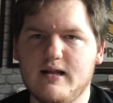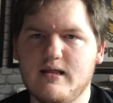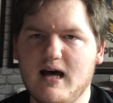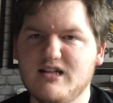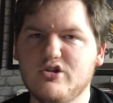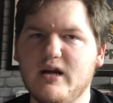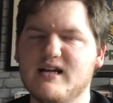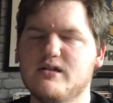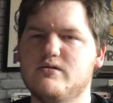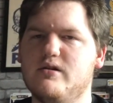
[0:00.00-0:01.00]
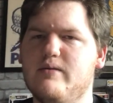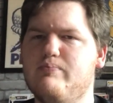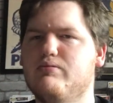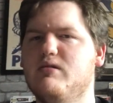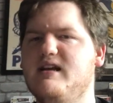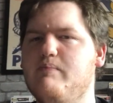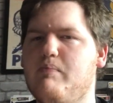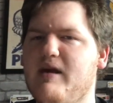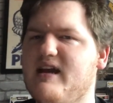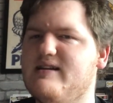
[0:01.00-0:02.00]
That's like a pretty
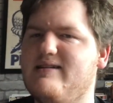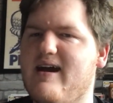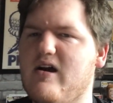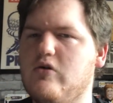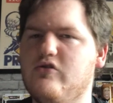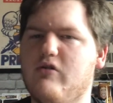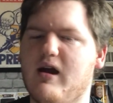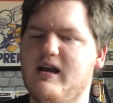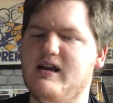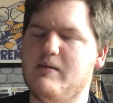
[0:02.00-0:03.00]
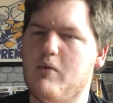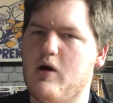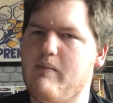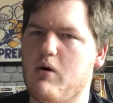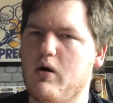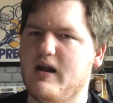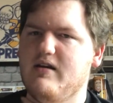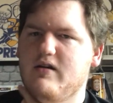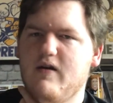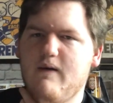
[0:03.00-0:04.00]
big downgrade in my mind,
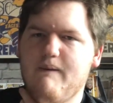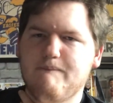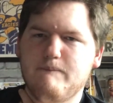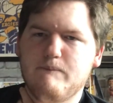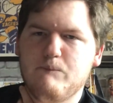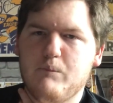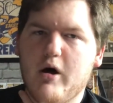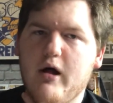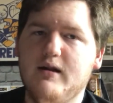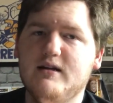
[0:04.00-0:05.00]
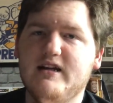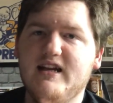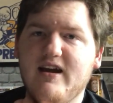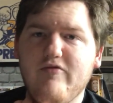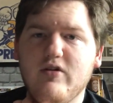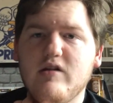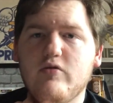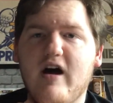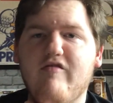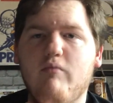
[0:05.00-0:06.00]
but he definitely will
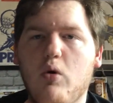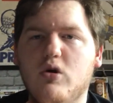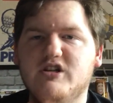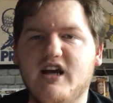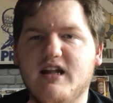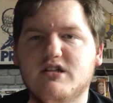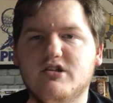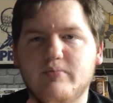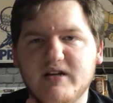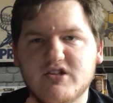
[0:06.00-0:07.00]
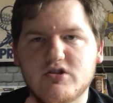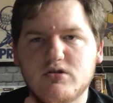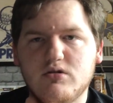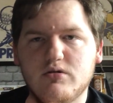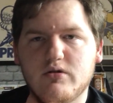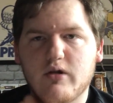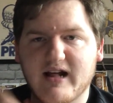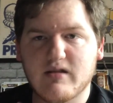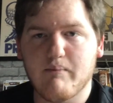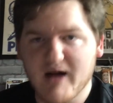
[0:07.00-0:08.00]
have more chance to be
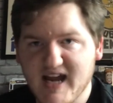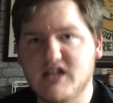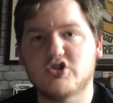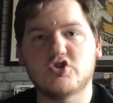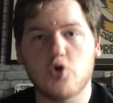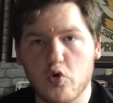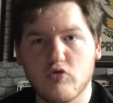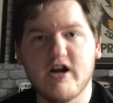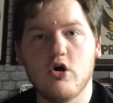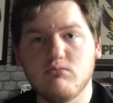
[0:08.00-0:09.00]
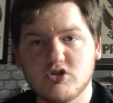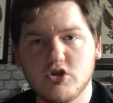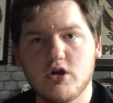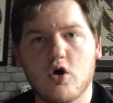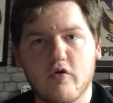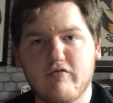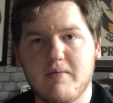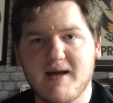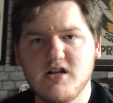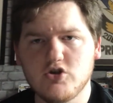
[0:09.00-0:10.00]
like the main scoring option off the
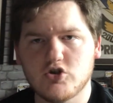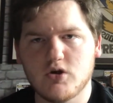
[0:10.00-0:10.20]
bench.